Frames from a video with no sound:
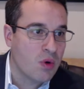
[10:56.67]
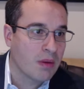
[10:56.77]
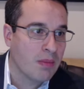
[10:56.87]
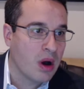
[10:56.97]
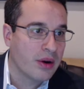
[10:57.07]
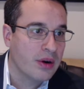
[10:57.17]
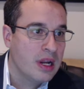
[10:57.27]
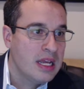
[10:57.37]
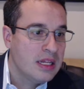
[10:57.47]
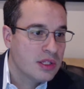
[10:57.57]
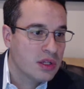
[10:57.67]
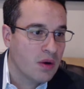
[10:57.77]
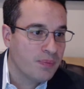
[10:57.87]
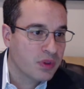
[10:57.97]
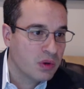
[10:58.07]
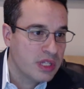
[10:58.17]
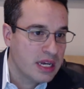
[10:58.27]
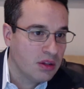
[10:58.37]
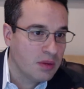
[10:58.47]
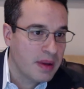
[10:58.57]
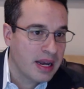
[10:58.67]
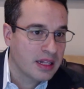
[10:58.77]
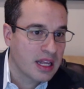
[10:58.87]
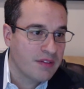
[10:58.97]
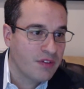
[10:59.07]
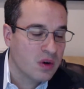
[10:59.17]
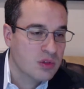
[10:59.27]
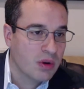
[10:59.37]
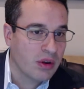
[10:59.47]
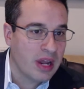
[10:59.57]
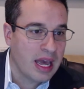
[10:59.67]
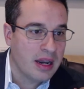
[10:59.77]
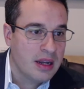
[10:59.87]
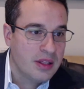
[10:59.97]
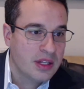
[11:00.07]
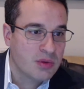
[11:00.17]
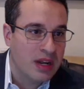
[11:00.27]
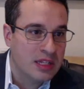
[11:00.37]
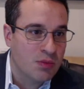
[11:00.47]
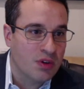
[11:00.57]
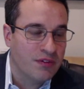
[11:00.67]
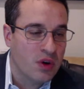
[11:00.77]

more modern. So we'll take a look back at that first one on Anne. This one has more